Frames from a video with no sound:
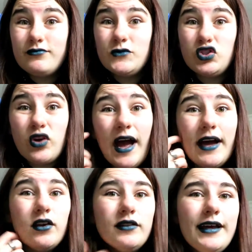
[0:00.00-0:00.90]
try
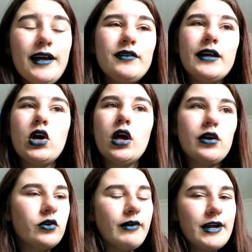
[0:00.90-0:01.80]
it on there. They
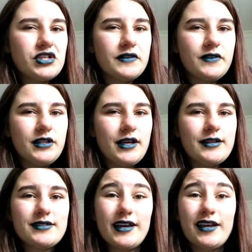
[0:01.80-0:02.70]
got a range of different
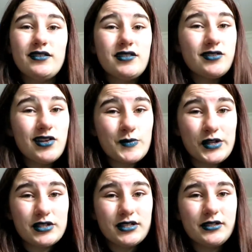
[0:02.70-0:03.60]
things. Again, this is not
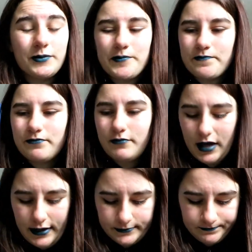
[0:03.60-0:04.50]
sponsored,
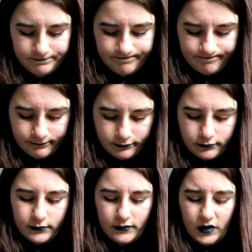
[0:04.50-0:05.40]
but
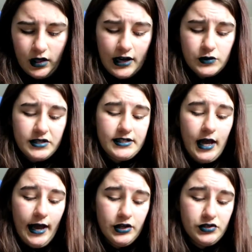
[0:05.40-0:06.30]
I just want to say
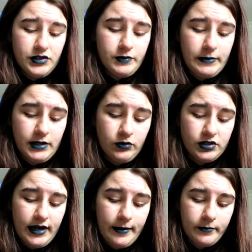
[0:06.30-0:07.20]
I use this website all the
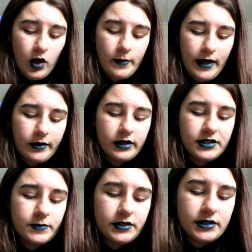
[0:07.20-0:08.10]
time. Oh, by the way,
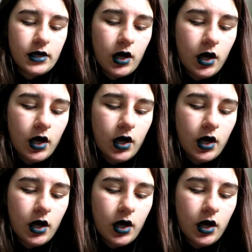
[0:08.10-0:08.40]
this was